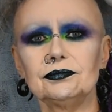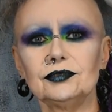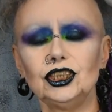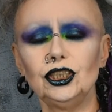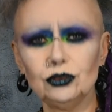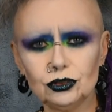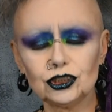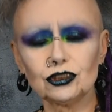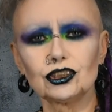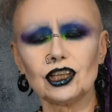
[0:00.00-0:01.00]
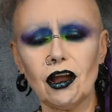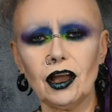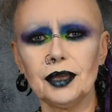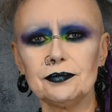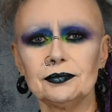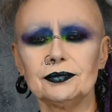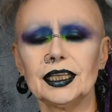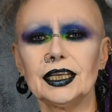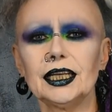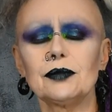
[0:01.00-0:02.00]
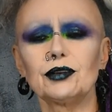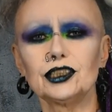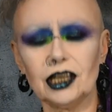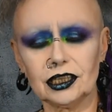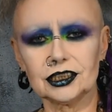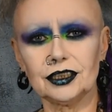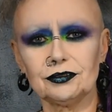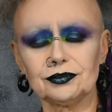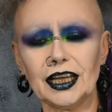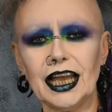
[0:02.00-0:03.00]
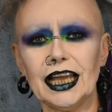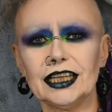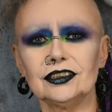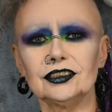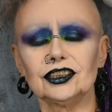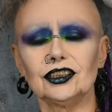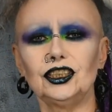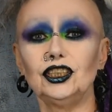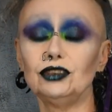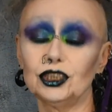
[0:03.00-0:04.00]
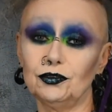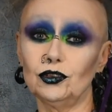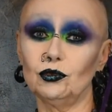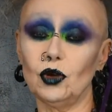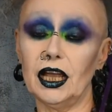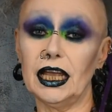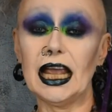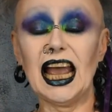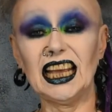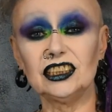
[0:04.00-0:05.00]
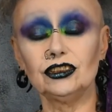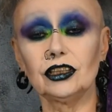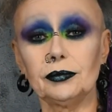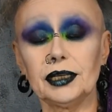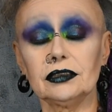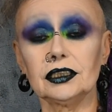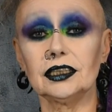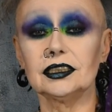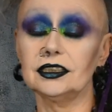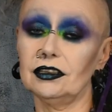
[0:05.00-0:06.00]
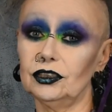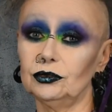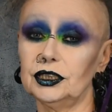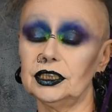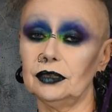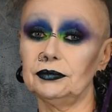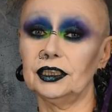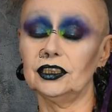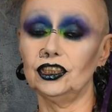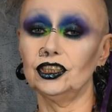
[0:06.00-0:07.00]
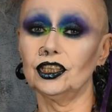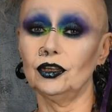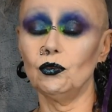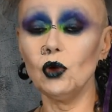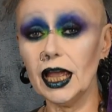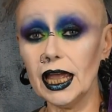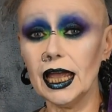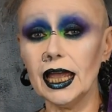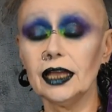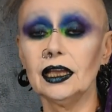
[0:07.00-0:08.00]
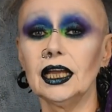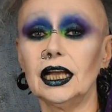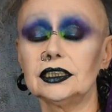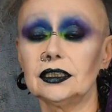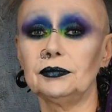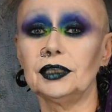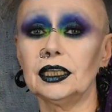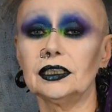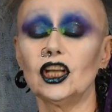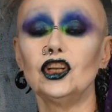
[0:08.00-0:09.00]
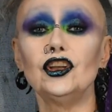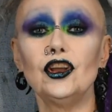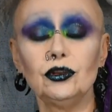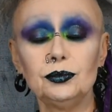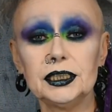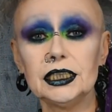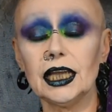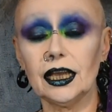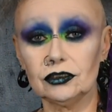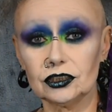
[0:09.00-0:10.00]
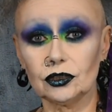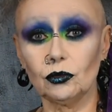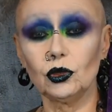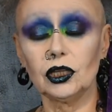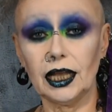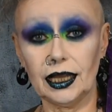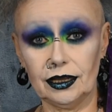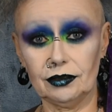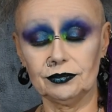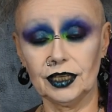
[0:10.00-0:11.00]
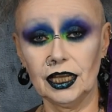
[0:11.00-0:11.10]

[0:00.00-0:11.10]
used your time in a productive and useful way, and you come out the other side with something that you're going to wear and something that nobody else will have.